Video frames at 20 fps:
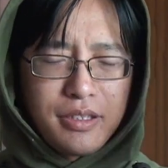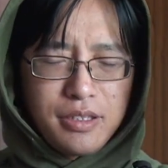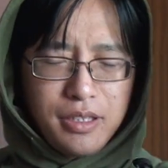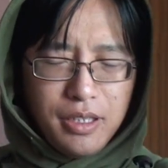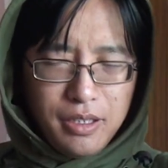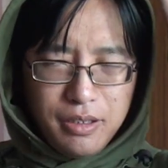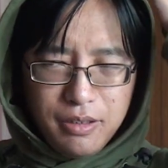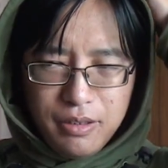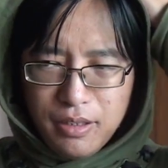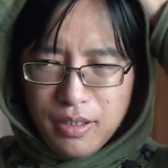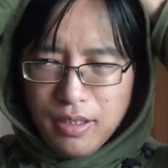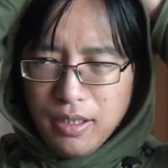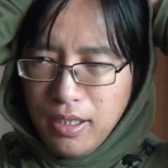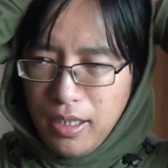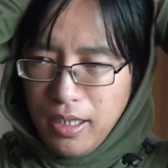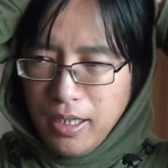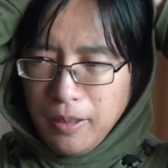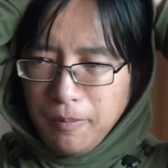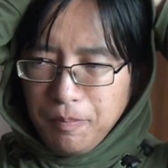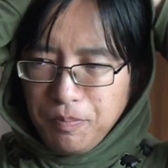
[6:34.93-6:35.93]
So
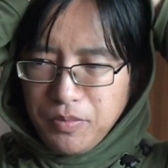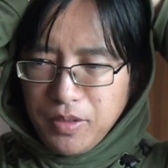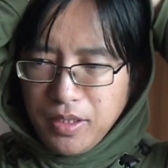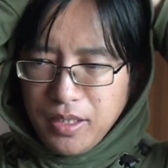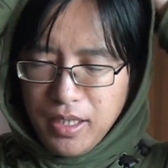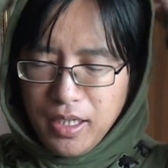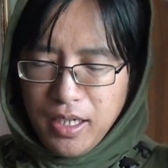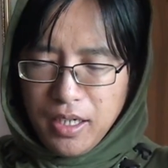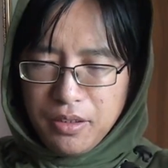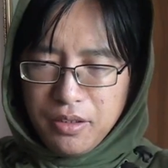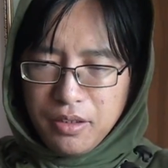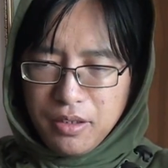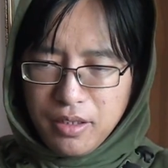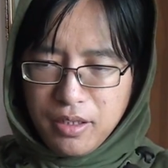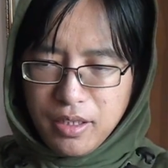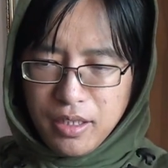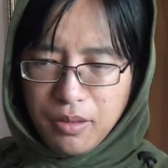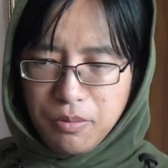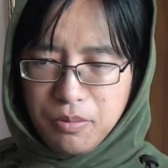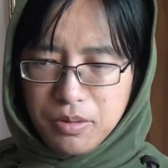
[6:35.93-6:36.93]
the other
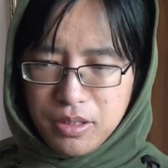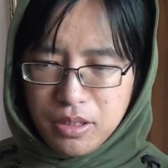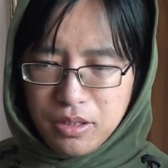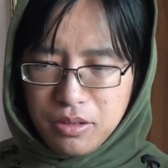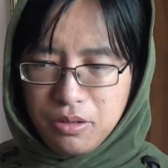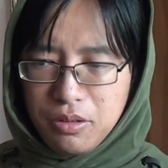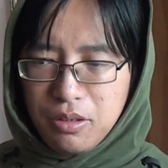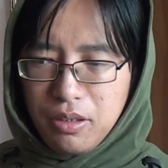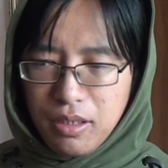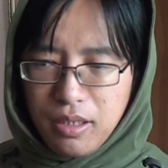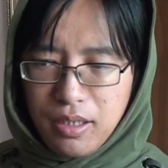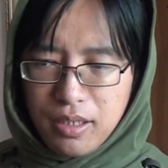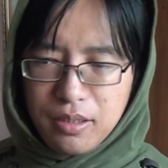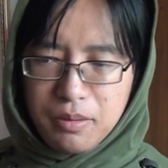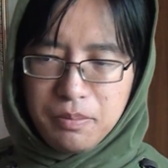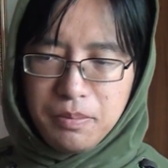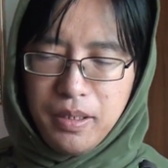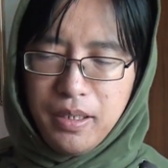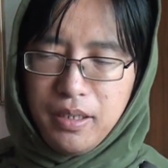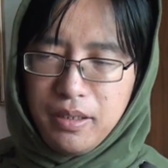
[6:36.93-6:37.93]
thing which I do like
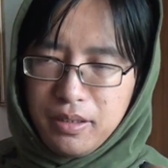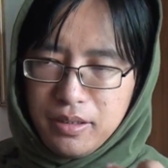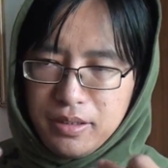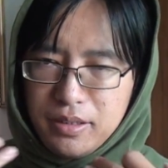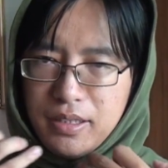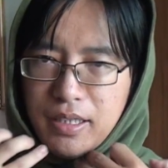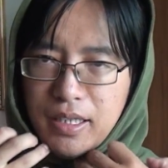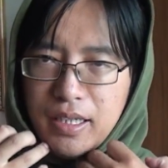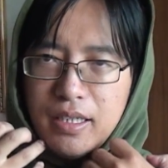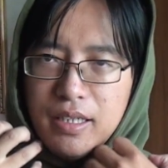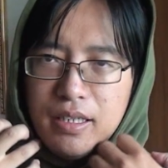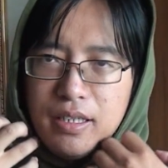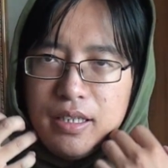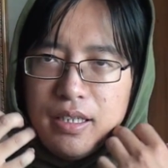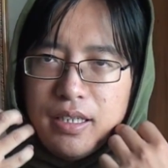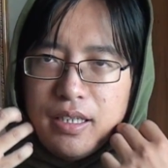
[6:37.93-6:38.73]
about it is that